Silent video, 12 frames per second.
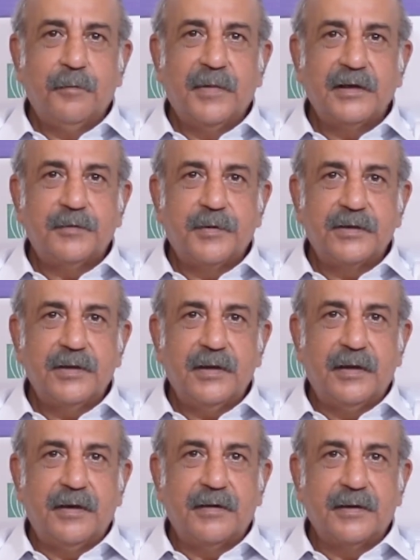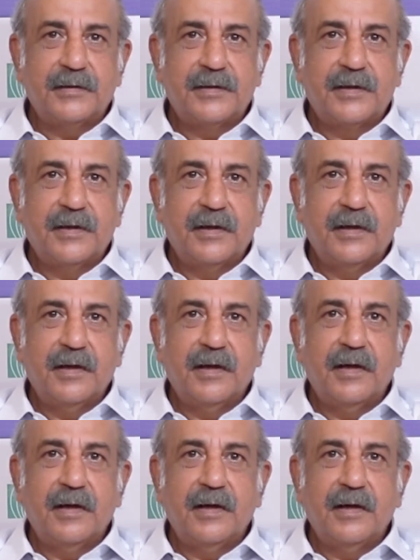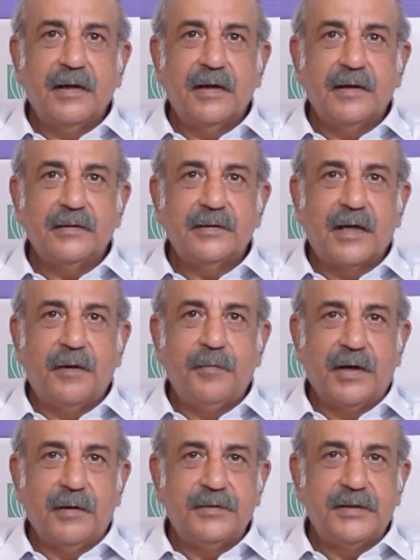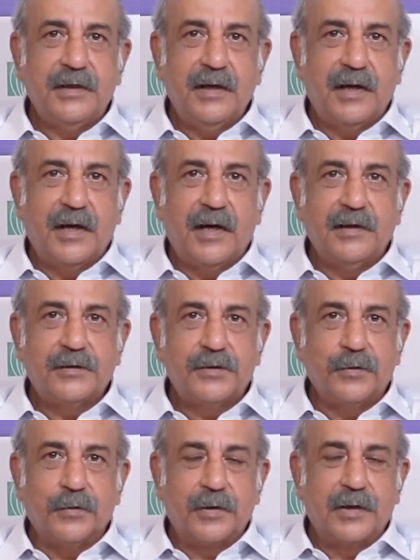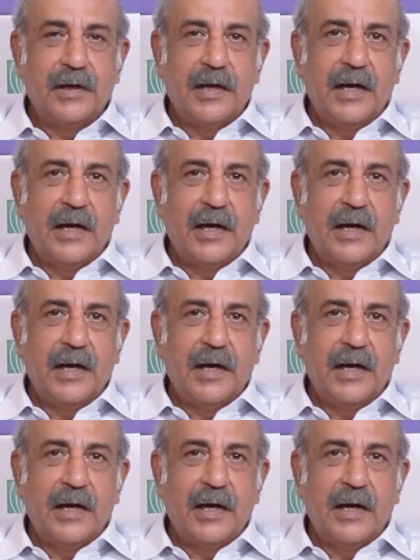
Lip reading: My special interest is epilepsy and stroke.